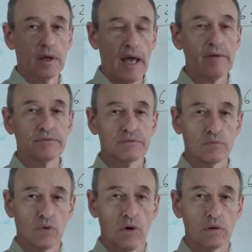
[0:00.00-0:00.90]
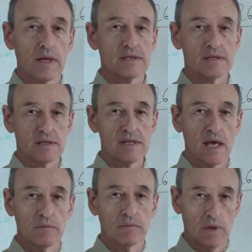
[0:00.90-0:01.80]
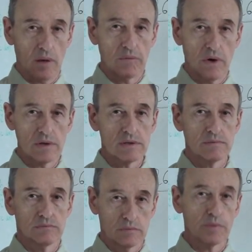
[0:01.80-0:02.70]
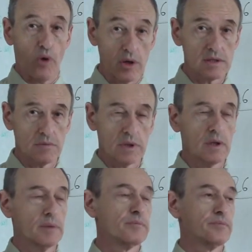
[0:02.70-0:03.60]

have more or less the same numbers, approximately.